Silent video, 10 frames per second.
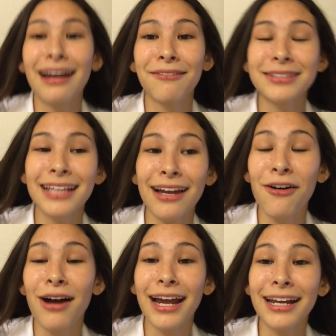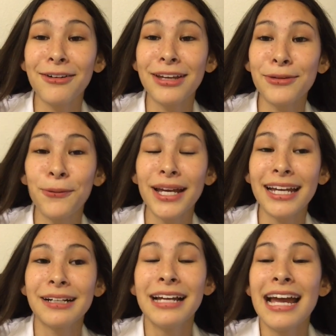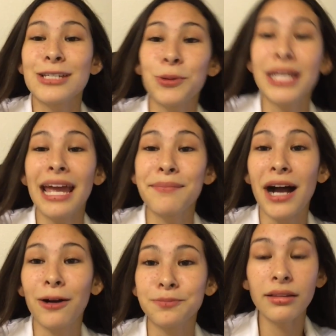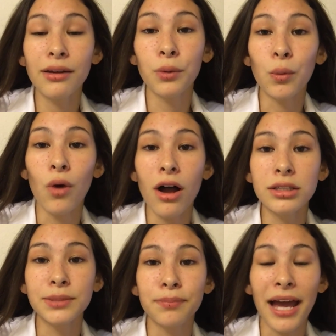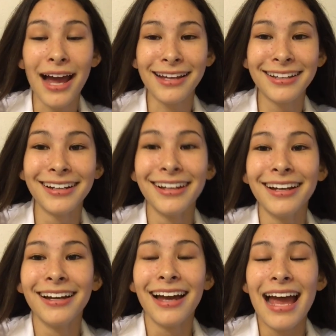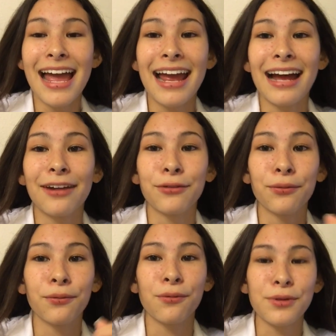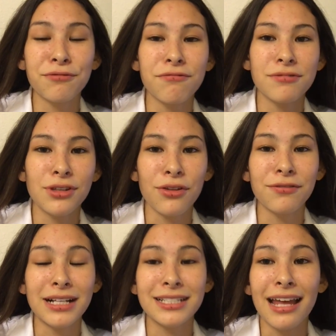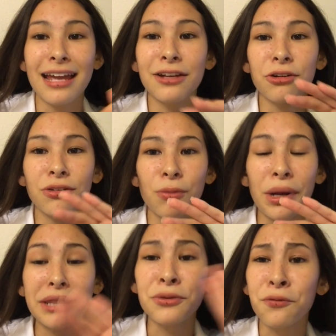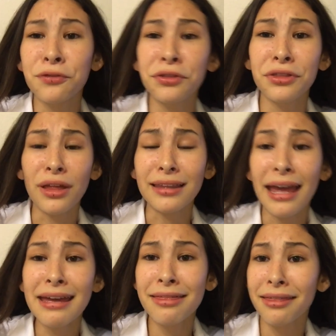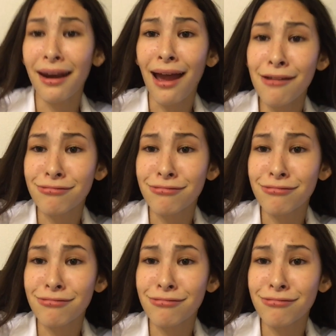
I was like, oh, I gotta go get the wig. So he came out. And then we walked back. And we saw the flashlight and went the length that I